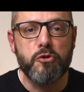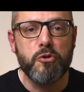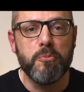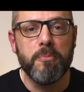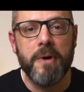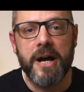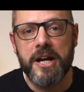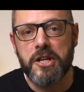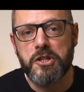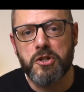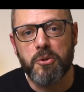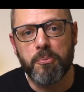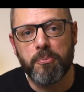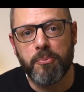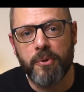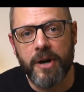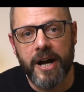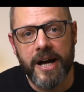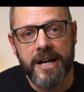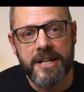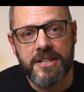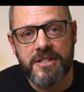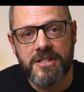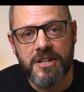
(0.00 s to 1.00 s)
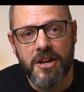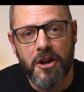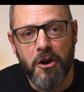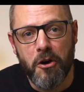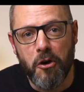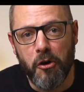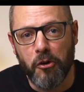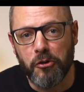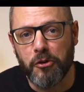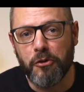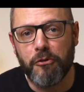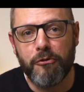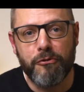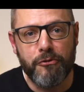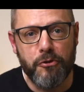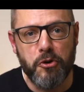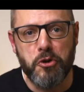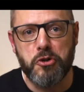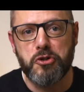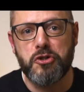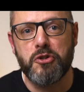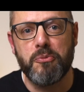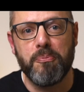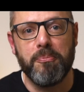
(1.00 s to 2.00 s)
to my surprise on the
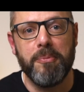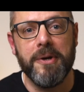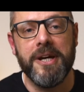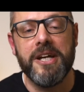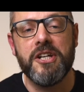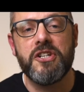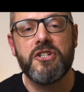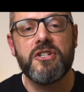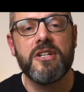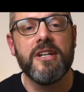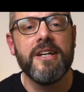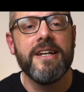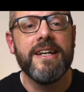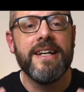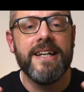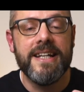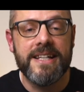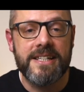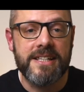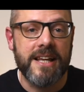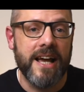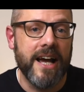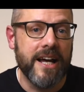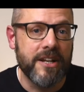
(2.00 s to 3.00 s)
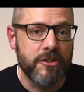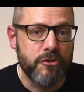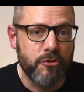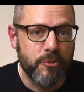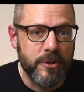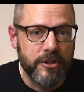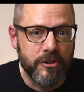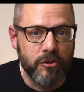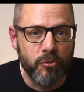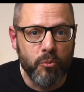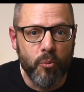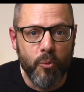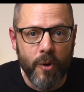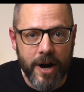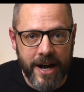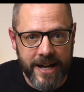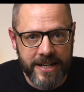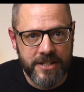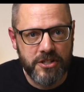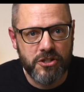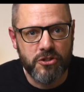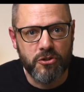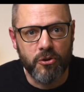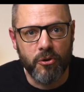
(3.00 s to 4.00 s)
first page his handwritten why
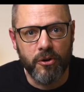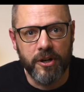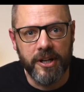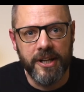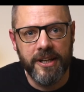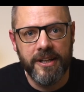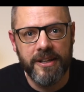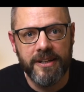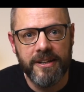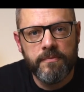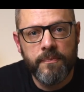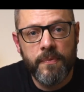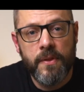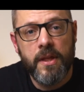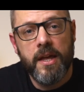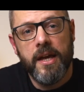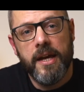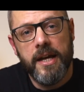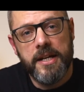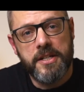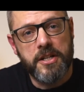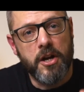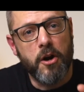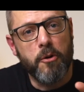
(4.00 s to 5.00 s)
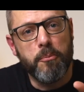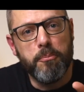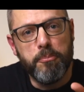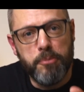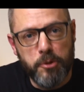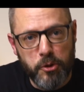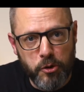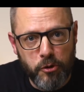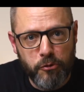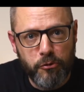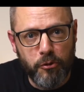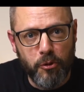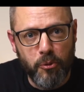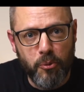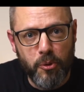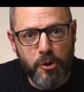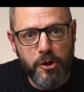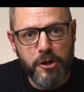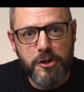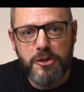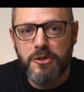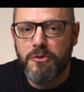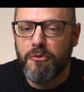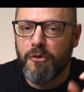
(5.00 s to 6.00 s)
story. It are beautiful
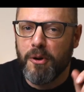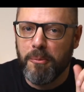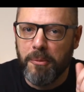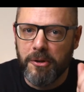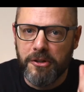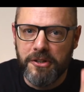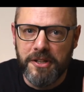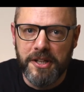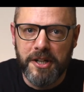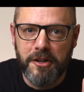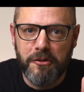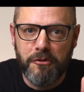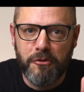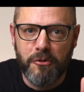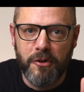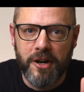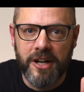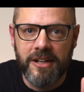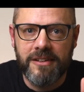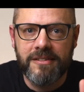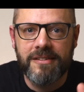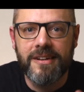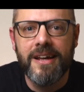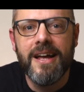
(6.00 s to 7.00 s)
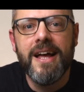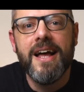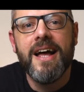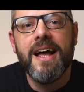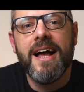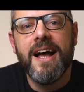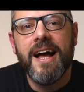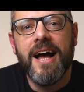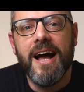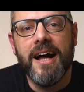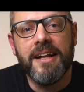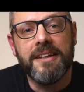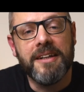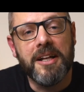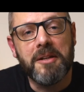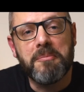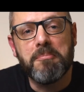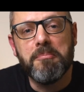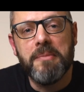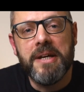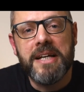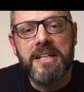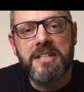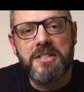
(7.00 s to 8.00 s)
words from a dear friend, and
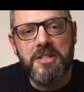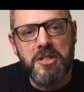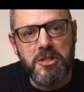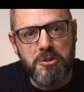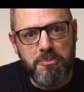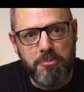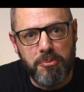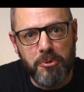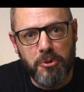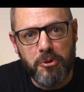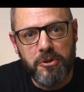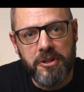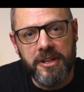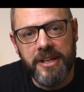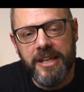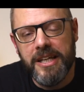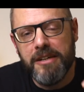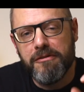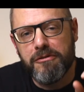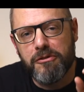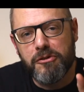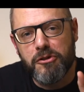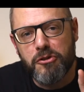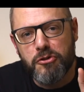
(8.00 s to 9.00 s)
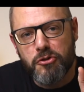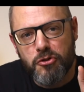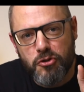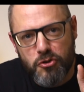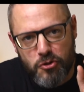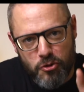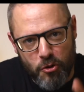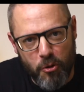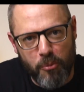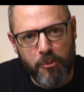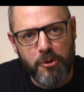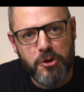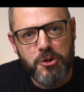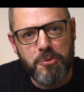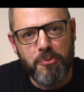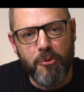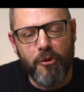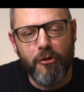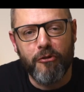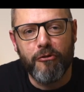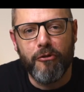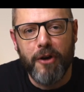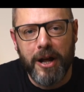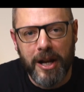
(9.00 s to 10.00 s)
that makes this book even so much
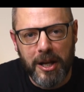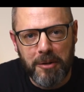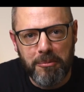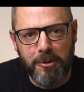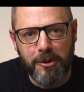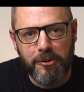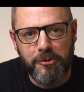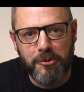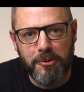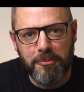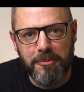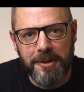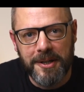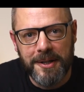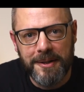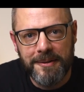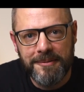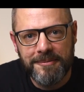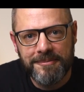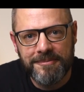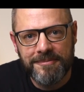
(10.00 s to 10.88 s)
more valuable to me.